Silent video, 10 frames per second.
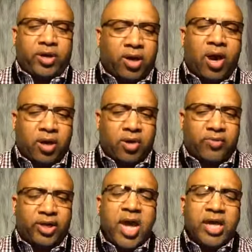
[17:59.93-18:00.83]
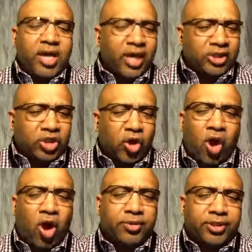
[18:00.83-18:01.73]
conqueror. He's
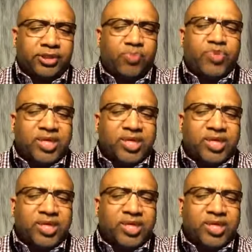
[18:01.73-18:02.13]
called us to be